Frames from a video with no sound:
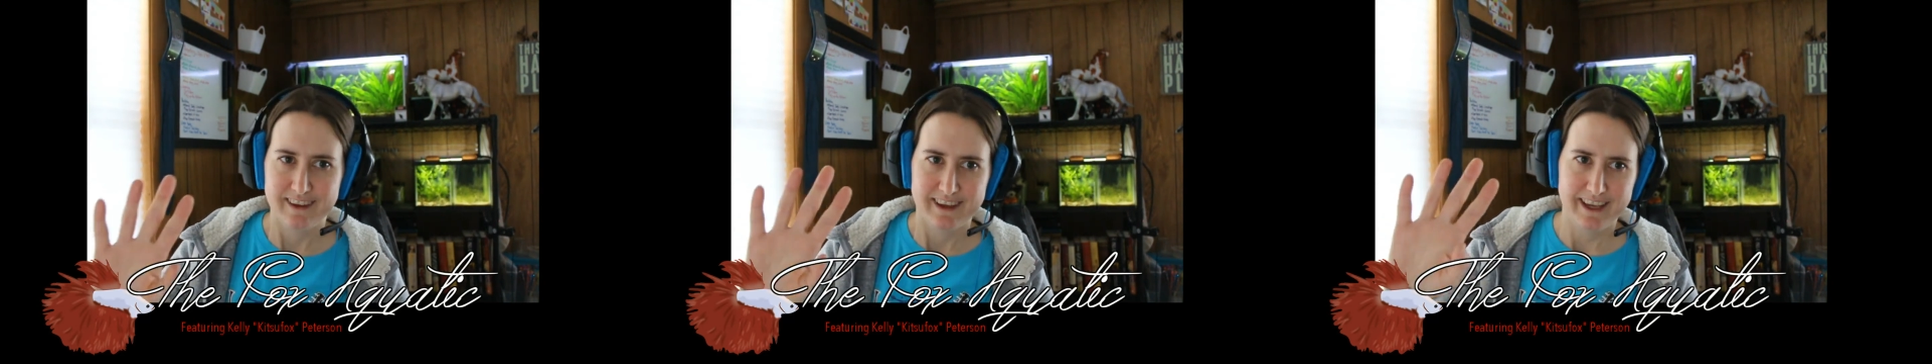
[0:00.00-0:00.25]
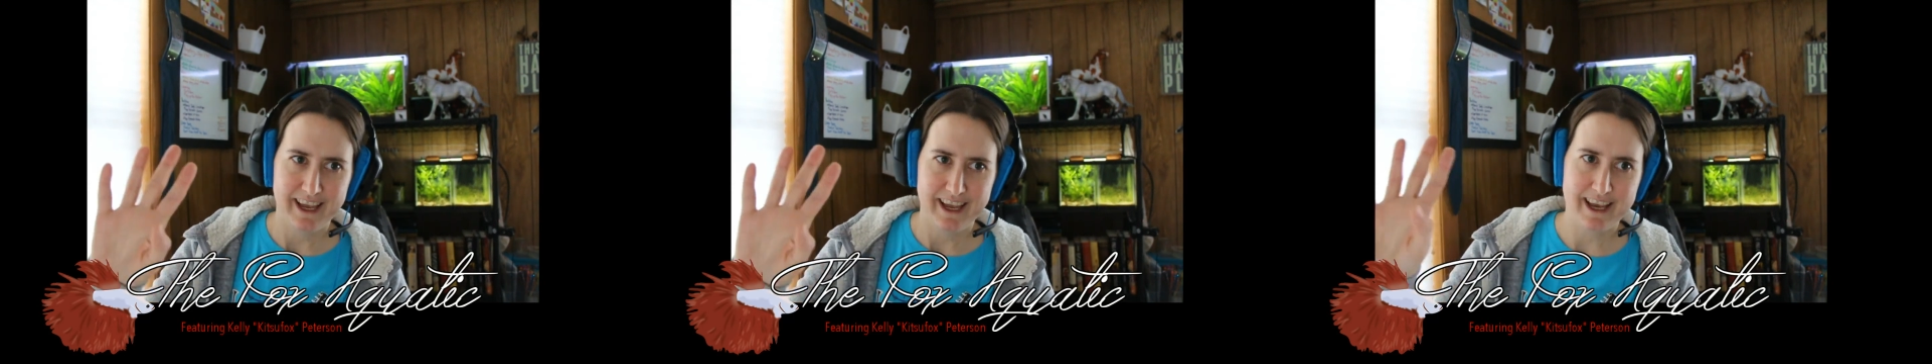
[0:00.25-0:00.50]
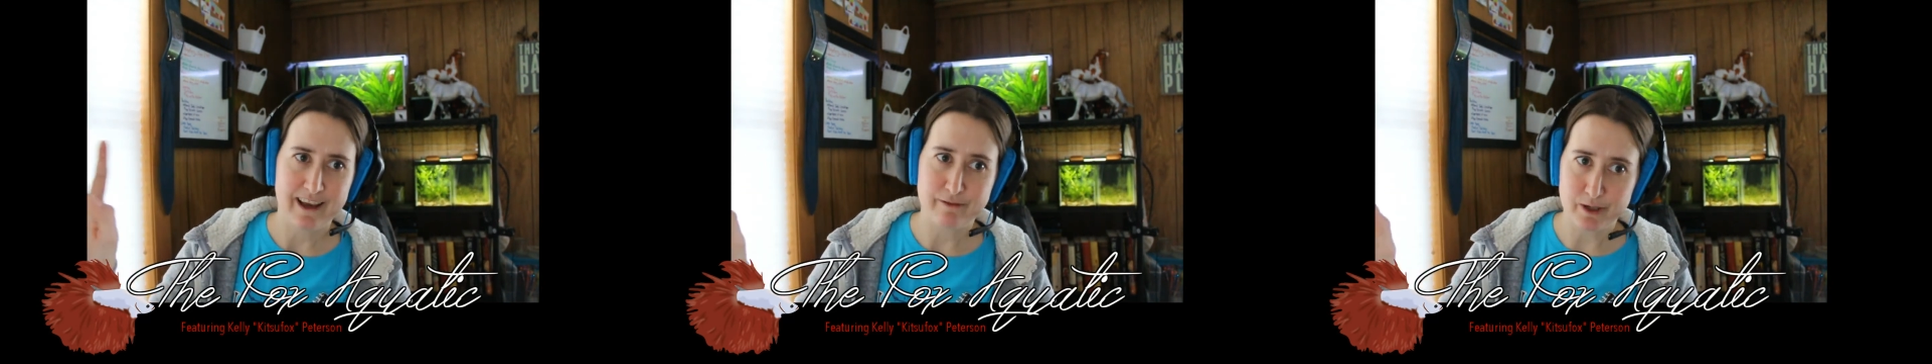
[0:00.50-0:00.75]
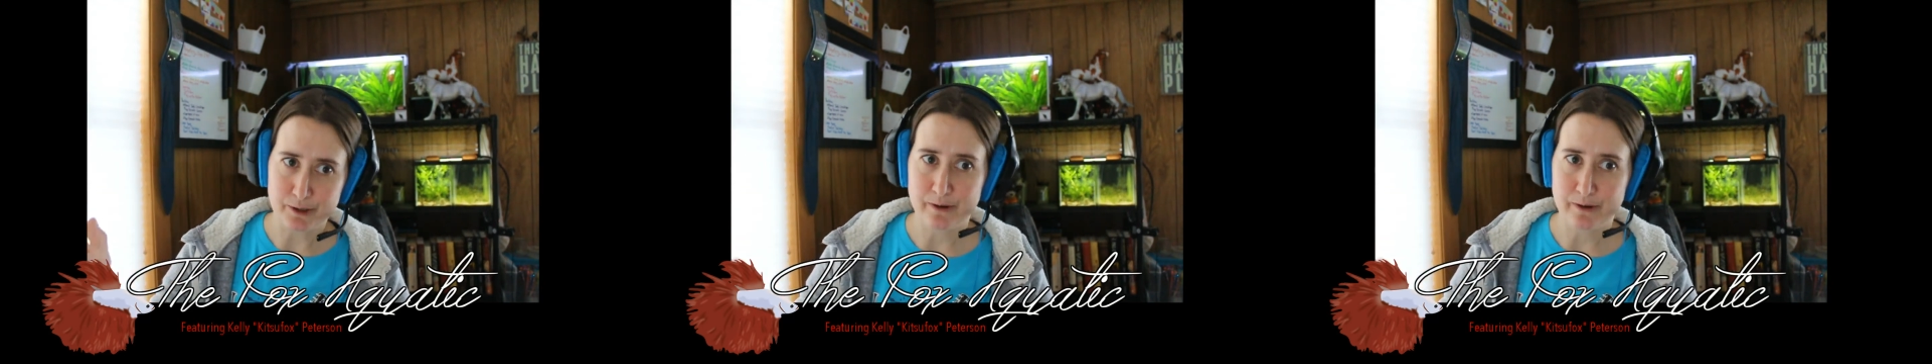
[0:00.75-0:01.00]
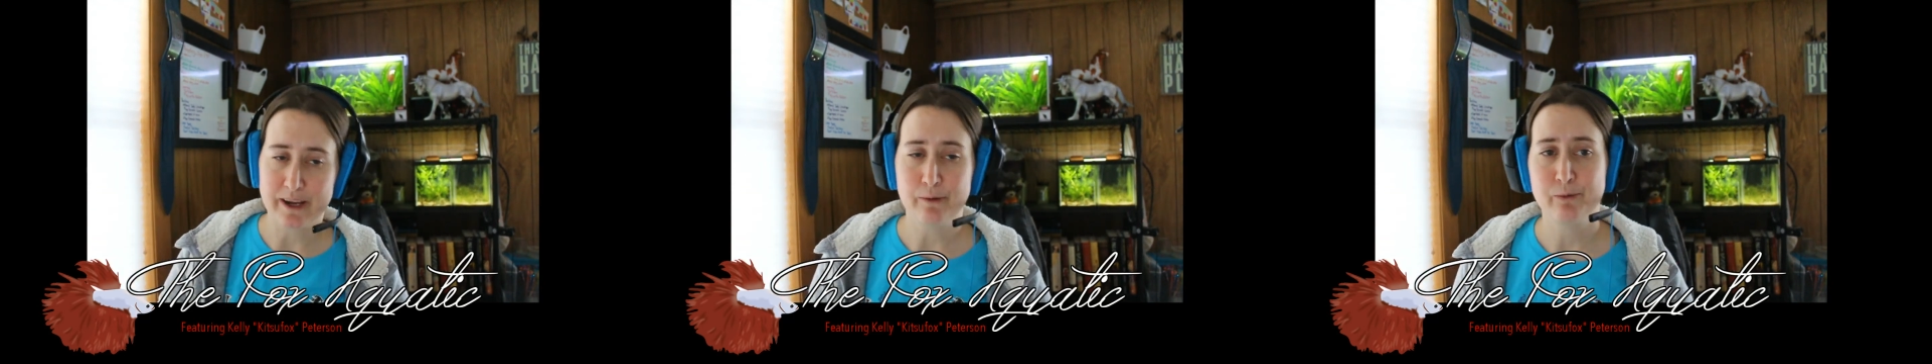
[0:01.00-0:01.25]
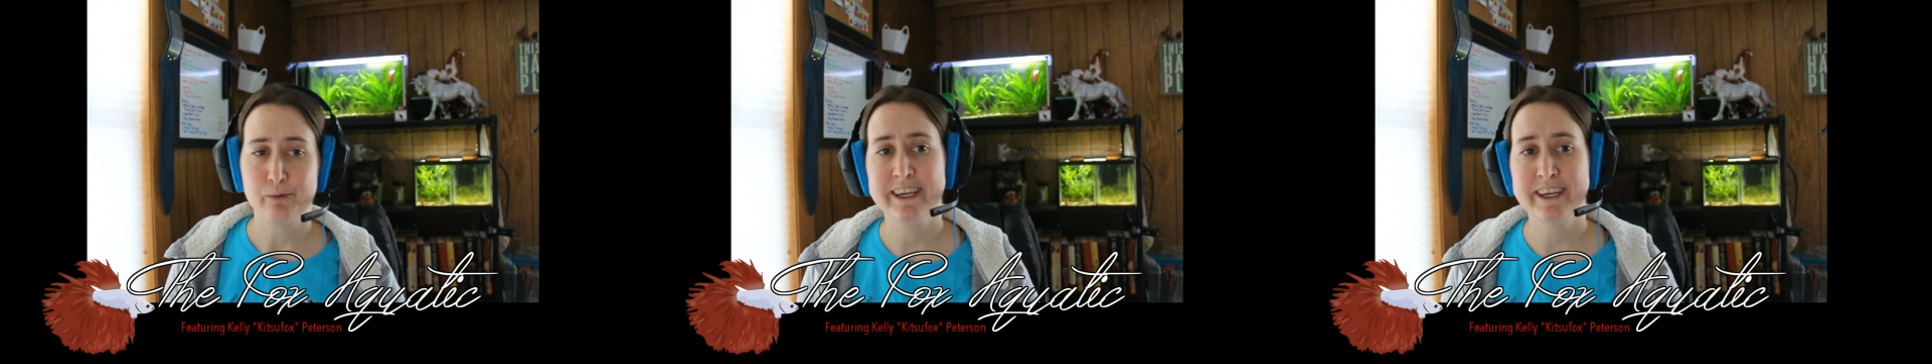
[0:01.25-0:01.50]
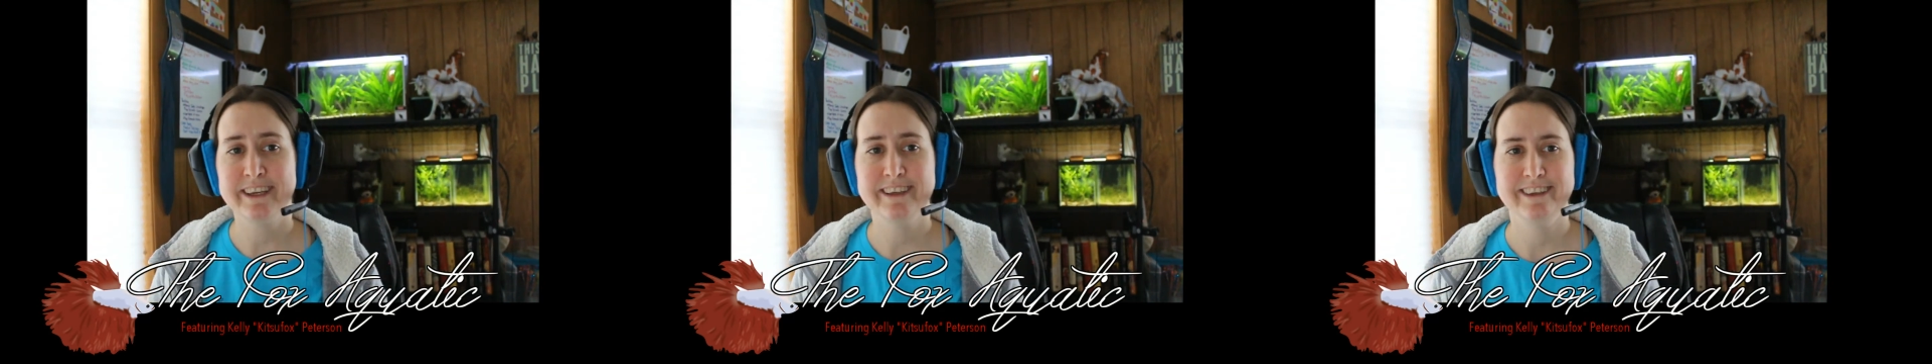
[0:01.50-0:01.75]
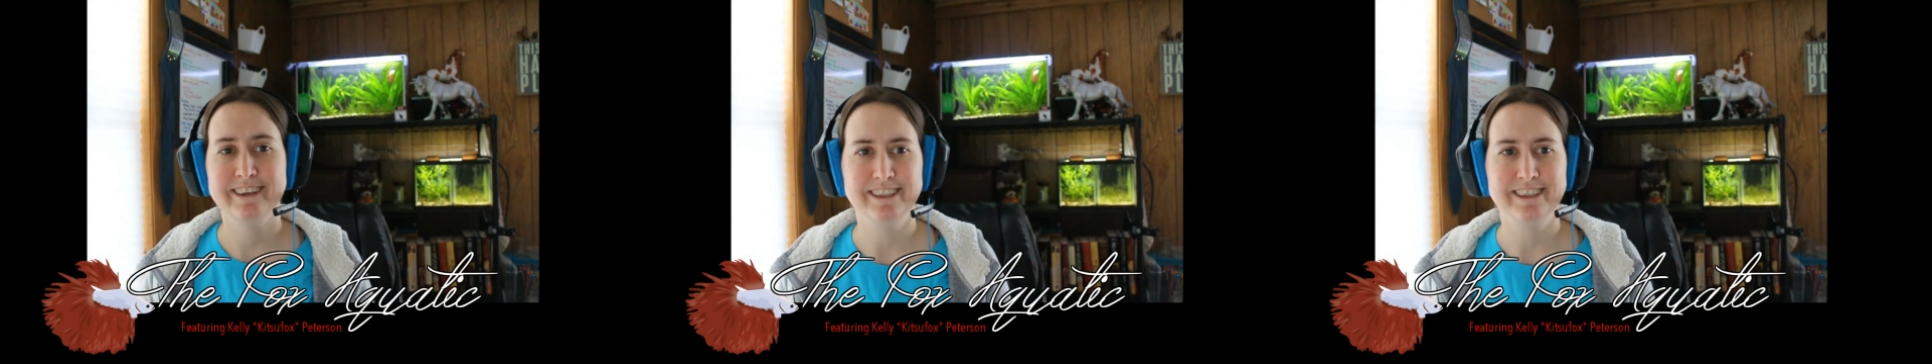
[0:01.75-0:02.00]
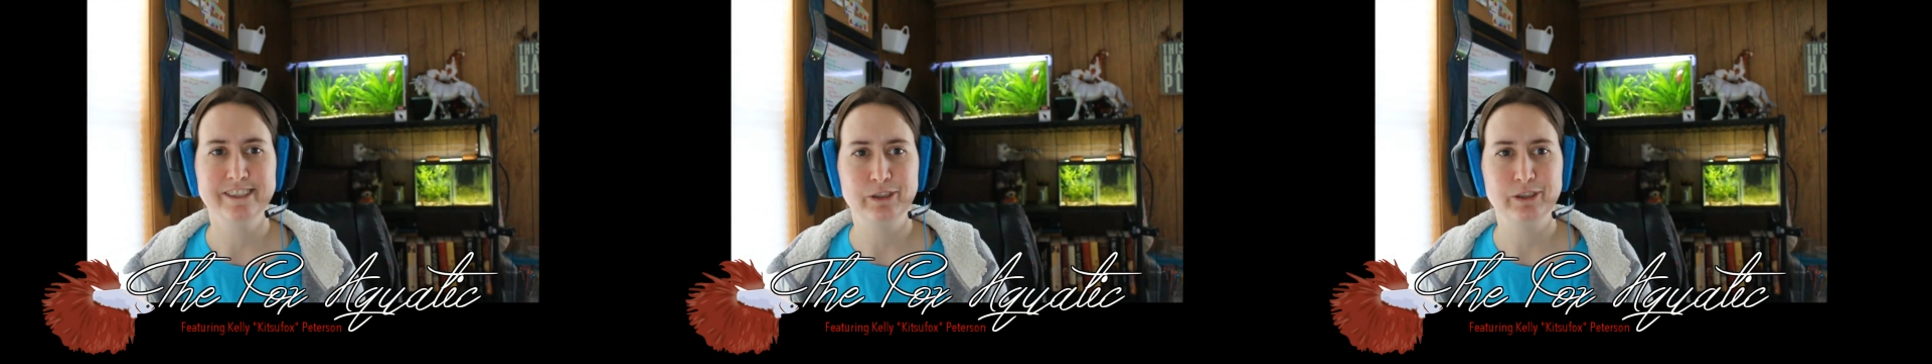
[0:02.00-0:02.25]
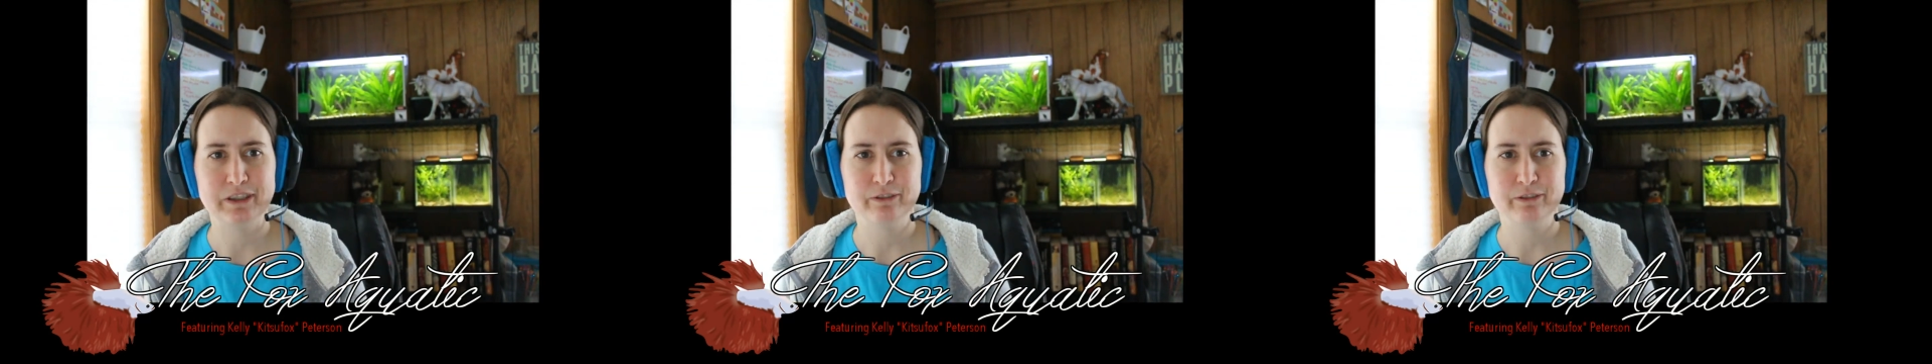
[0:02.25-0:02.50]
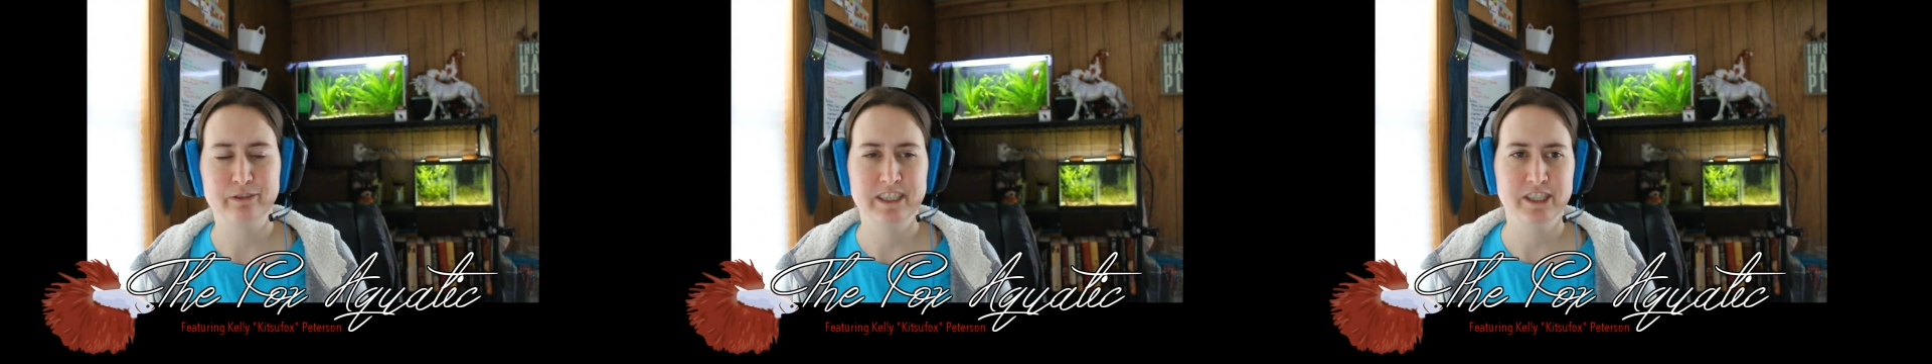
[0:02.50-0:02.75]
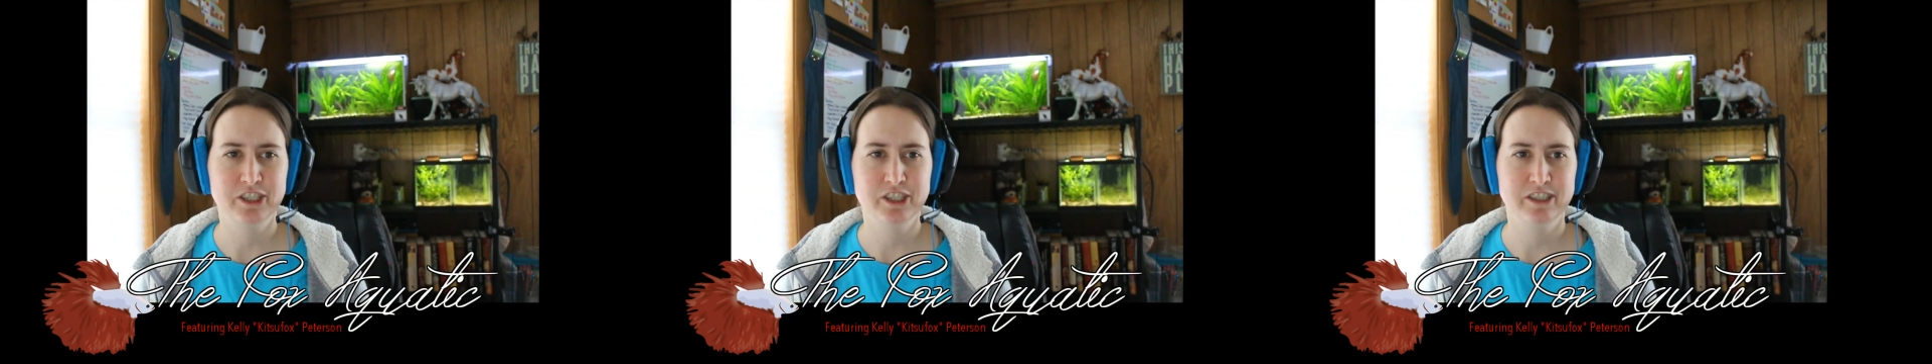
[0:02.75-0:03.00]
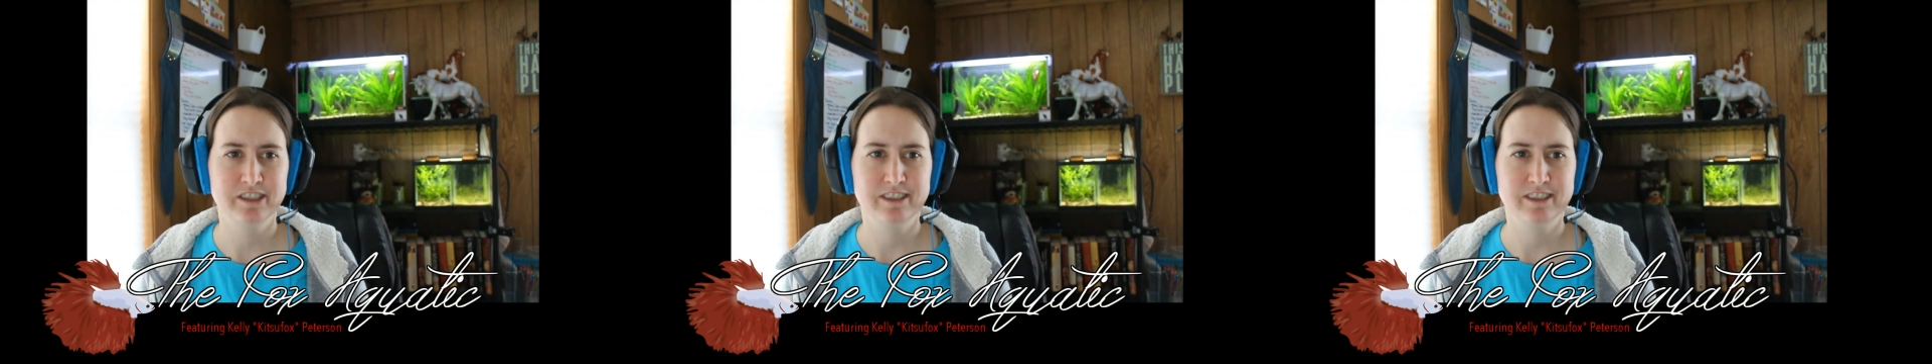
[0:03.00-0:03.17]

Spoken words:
have a great week. Enjoy your fish.